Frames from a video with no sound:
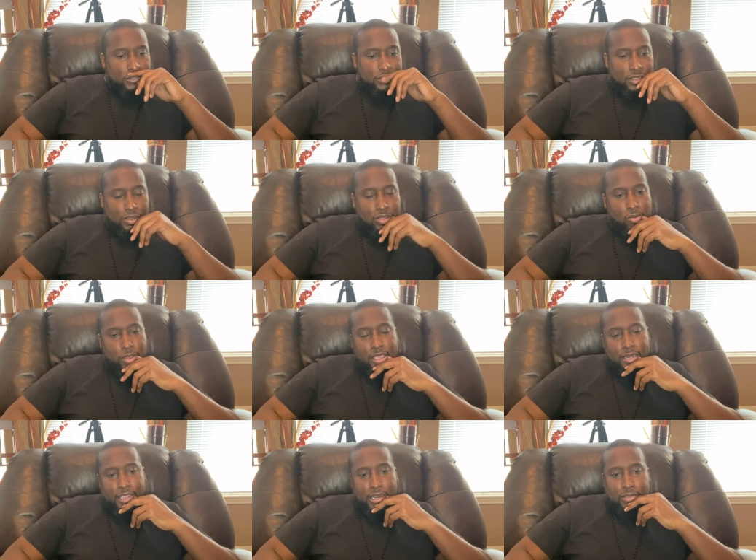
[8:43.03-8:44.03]
So I'll go
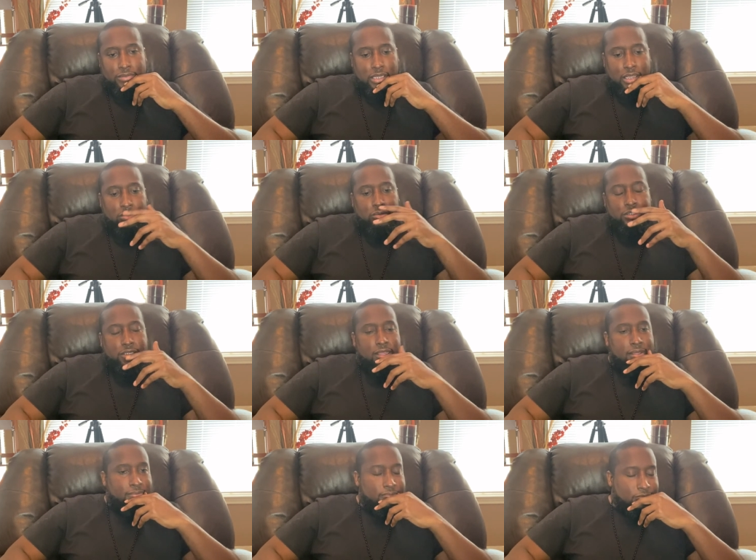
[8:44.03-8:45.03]
in there, I'm like, what's
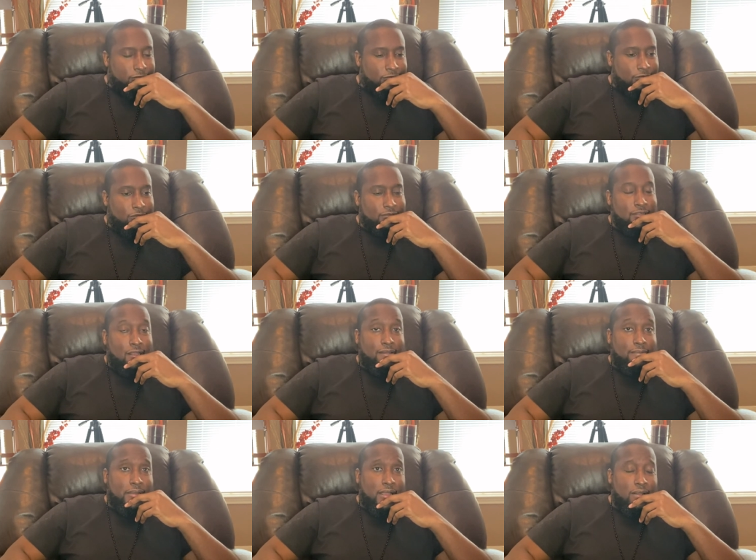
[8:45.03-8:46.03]
up? What you want to
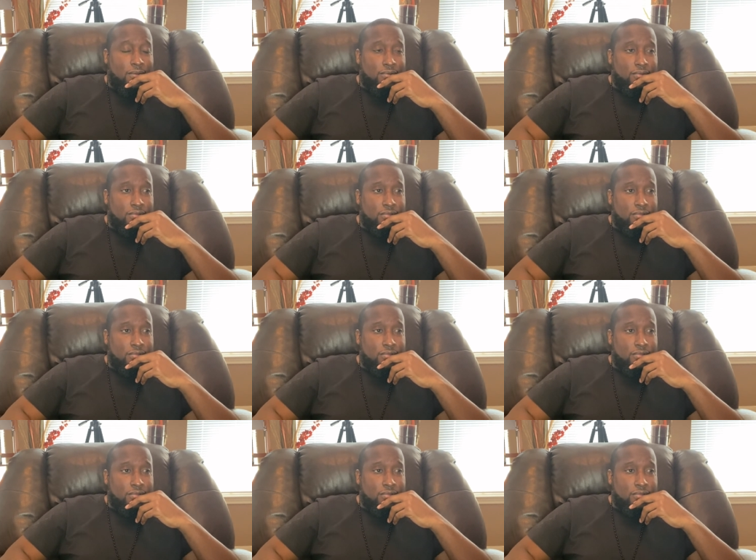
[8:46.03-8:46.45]
talk about?